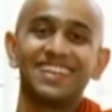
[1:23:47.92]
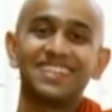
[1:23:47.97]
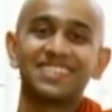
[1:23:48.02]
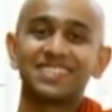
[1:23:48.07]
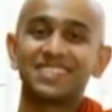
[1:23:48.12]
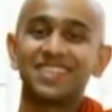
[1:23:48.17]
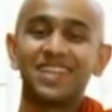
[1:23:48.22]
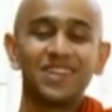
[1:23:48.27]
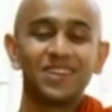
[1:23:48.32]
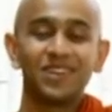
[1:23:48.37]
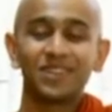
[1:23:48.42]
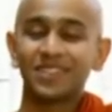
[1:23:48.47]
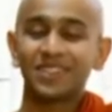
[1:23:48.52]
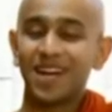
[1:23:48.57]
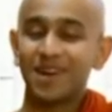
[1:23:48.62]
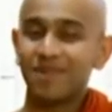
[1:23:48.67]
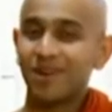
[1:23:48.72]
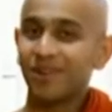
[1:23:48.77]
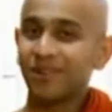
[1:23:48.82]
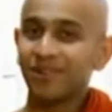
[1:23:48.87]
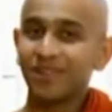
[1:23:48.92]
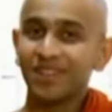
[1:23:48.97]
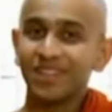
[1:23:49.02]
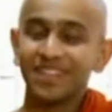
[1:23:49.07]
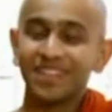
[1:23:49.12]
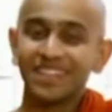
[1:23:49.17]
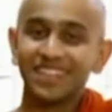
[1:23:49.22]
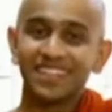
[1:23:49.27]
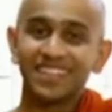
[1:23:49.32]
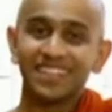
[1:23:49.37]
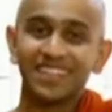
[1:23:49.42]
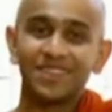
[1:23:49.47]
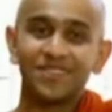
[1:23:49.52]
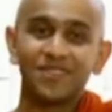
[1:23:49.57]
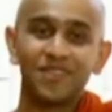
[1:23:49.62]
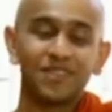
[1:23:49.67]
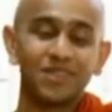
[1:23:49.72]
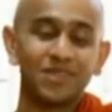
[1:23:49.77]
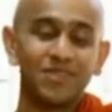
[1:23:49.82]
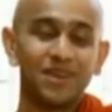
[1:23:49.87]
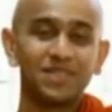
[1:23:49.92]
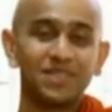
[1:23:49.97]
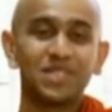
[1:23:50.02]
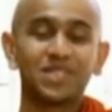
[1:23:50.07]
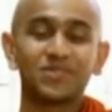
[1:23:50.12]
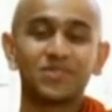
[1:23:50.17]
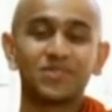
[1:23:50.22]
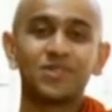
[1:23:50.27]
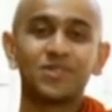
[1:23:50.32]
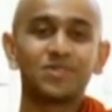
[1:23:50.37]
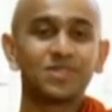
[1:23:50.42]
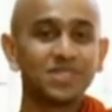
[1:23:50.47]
still not come out from the mother's womb,